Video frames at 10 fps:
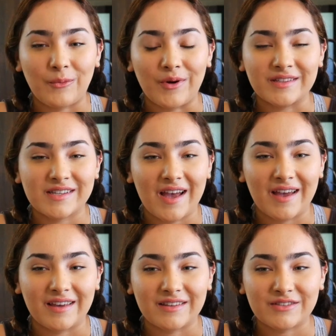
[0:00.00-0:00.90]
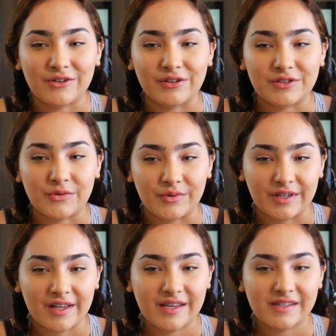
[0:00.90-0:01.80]
Once I started to
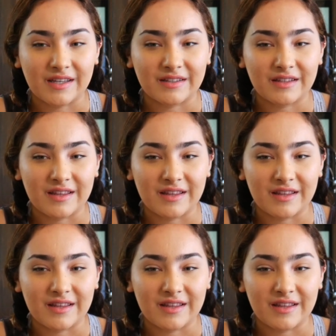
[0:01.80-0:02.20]
realize that